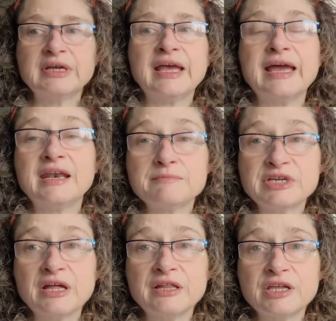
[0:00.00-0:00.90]
And I'm
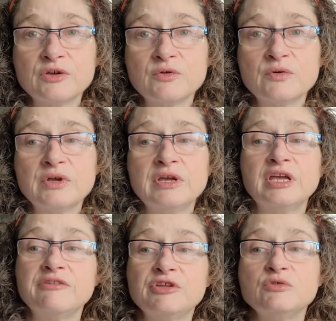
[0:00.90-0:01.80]
telling you,
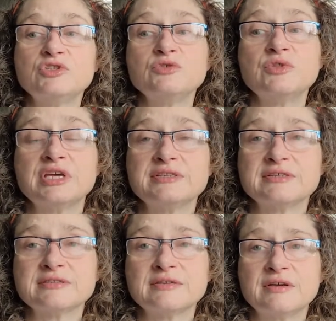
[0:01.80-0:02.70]
if you do
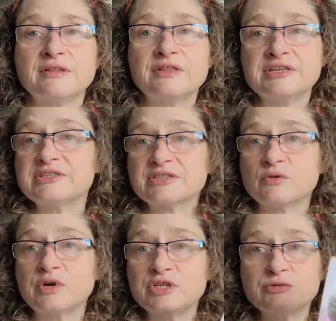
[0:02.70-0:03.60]
this, this is
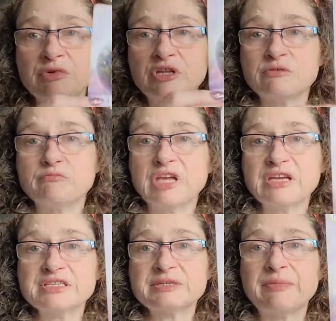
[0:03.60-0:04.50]
going to be the
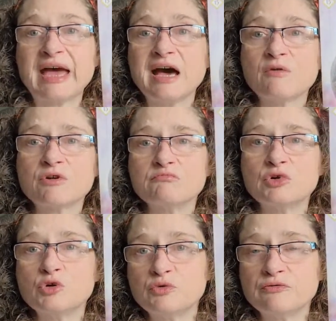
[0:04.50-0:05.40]
biggest power
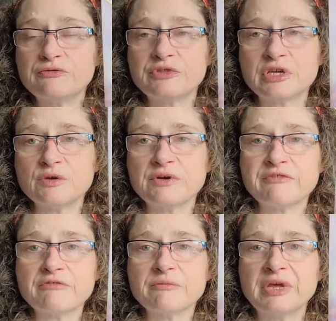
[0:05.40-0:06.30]
move that you have
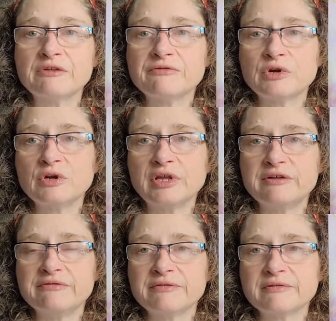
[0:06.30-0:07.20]
ever made for your
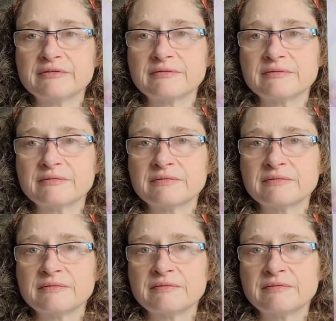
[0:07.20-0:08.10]
life.
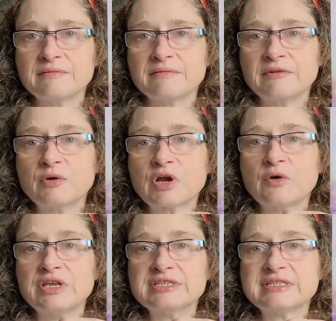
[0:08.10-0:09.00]
You're
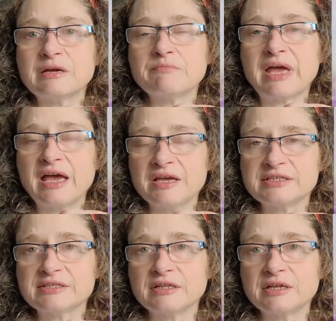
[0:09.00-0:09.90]
going to step
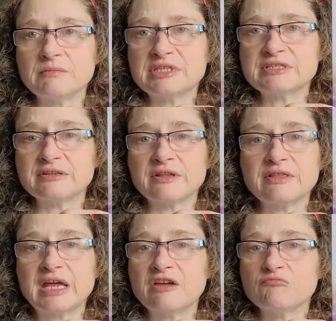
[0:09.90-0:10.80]
past the limits
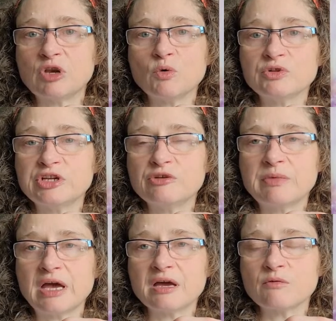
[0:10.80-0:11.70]
that have been holding you
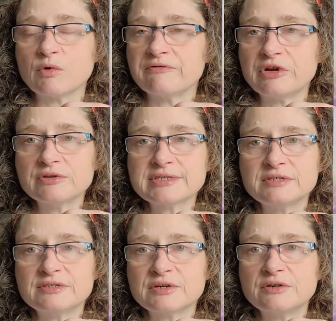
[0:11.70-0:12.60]
back, where fear is
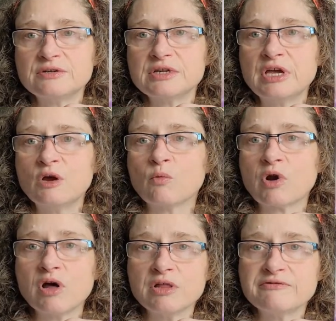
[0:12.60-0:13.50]
concerned, where
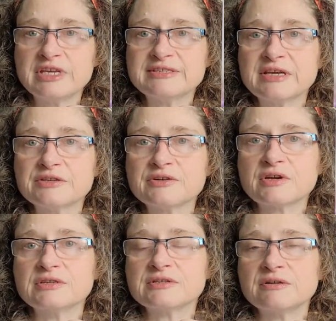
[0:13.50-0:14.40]
all of these things are
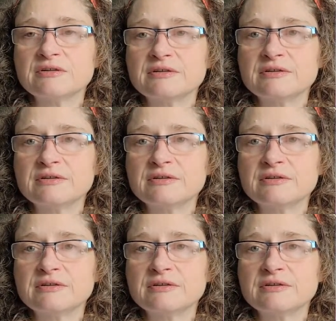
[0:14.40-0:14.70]
concerned.